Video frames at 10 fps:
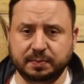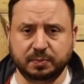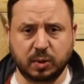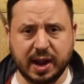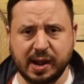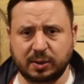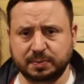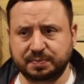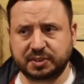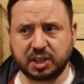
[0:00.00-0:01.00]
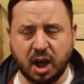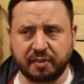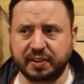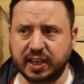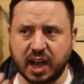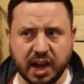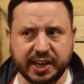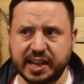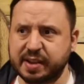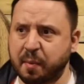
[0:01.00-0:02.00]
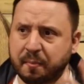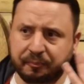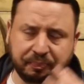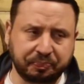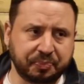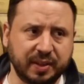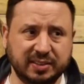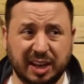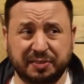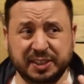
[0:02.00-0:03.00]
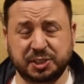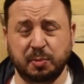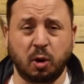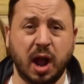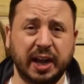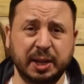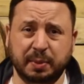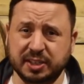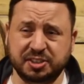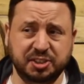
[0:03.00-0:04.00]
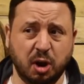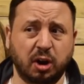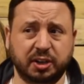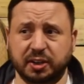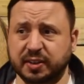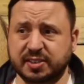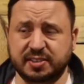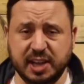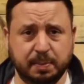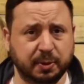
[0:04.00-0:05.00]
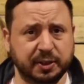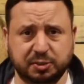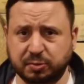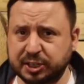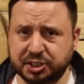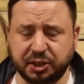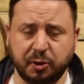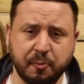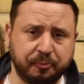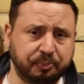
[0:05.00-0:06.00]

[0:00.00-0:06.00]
Wow. Toffee, honey. Definitely some more honey, but it's darker. It's deeper. It's richer.